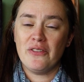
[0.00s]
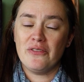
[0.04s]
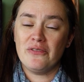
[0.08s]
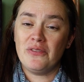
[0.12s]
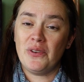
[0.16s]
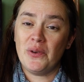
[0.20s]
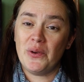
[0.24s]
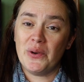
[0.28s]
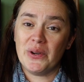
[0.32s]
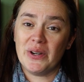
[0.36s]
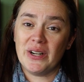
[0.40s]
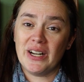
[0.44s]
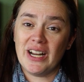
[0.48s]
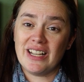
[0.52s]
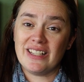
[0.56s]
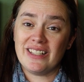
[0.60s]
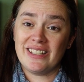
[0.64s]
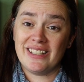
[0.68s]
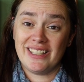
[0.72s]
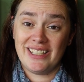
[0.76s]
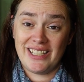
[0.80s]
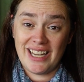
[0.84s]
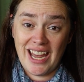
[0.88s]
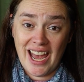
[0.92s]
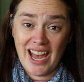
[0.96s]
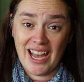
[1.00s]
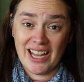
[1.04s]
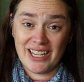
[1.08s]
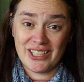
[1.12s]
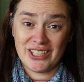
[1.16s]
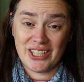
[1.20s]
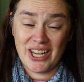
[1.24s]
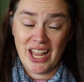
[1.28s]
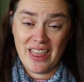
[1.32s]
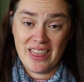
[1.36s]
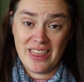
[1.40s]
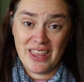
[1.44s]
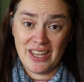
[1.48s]
For
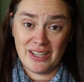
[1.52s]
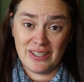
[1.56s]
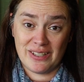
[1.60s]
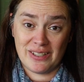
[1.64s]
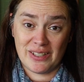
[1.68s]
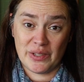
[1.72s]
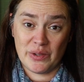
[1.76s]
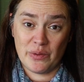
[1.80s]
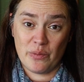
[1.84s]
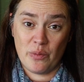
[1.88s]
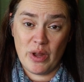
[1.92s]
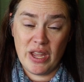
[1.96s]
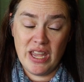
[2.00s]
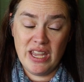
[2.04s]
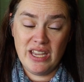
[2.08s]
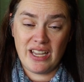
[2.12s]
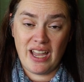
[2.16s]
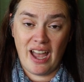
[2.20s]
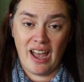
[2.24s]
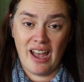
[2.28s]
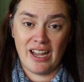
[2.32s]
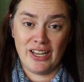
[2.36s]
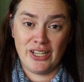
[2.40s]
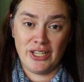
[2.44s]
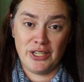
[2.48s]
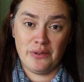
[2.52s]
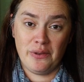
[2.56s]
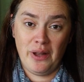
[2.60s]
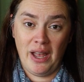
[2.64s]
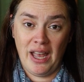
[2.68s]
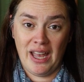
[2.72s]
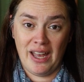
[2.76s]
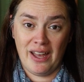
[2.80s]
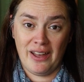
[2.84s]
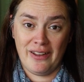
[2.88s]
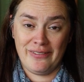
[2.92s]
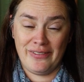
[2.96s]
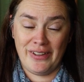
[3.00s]
stash this week, I do
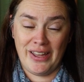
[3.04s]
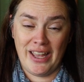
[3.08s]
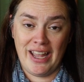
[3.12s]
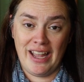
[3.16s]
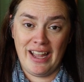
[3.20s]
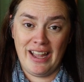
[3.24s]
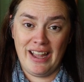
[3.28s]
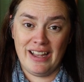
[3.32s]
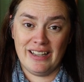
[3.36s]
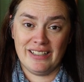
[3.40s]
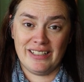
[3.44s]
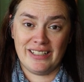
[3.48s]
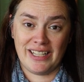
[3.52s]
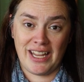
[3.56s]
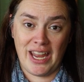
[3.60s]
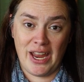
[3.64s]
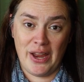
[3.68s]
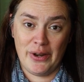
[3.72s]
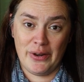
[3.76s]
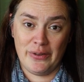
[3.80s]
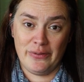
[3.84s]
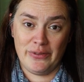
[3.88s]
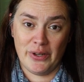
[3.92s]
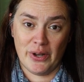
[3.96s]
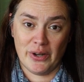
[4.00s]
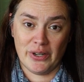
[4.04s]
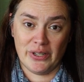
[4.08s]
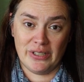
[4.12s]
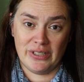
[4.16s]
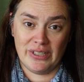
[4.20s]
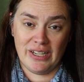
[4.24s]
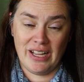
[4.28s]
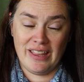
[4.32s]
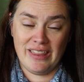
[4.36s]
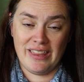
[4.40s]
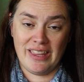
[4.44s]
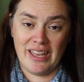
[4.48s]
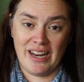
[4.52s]
have a skein of
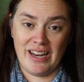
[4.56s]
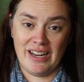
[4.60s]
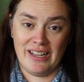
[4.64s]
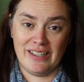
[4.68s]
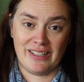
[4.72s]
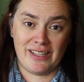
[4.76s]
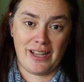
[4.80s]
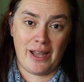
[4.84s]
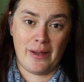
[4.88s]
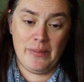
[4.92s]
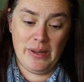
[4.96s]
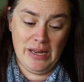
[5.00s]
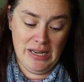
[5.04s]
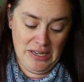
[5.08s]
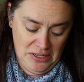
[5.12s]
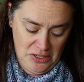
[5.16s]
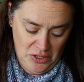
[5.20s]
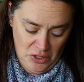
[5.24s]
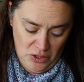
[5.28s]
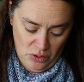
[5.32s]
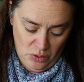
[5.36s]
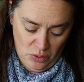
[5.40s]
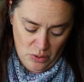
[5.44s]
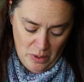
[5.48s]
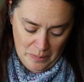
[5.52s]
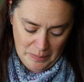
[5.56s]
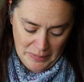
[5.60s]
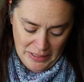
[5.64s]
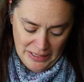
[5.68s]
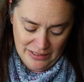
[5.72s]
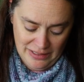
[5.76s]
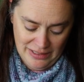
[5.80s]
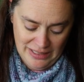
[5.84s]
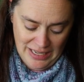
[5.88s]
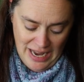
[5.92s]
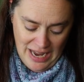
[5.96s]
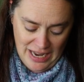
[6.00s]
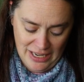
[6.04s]
yarn that has come into my
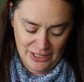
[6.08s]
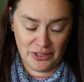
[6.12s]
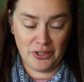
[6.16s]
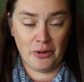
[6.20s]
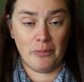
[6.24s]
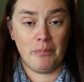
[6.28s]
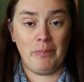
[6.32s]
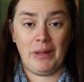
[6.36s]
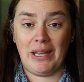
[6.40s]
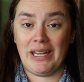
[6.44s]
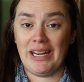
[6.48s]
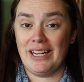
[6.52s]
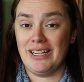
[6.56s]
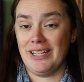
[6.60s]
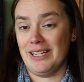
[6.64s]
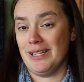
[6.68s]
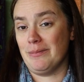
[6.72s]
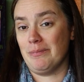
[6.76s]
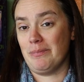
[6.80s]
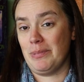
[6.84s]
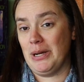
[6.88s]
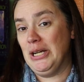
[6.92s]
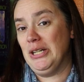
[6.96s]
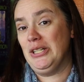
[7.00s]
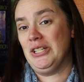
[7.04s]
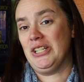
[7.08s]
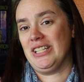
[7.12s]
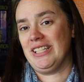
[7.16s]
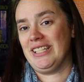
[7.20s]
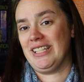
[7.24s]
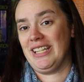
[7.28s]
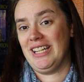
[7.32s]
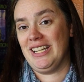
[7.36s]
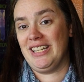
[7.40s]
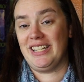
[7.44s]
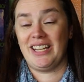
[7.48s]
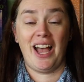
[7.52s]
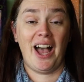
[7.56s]
stash, but I didn't purchase
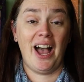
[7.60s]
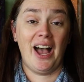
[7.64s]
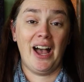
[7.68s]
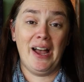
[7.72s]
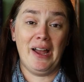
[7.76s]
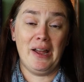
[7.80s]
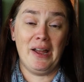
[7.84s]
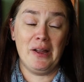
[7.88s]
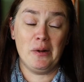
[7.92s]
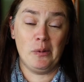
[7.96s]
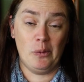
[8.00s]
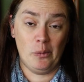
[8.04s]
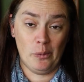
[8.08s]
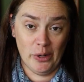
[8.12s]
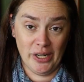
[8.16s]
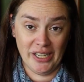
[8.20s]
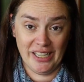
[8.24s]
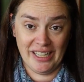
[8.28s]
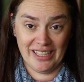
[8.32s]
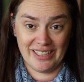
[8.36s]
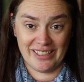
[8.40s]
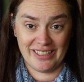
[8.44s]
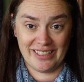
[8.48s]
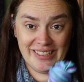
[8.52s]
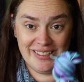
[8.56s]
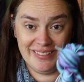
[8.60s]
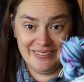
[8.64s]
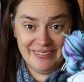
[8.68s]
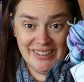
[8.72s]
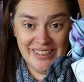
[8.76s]
it. I won it.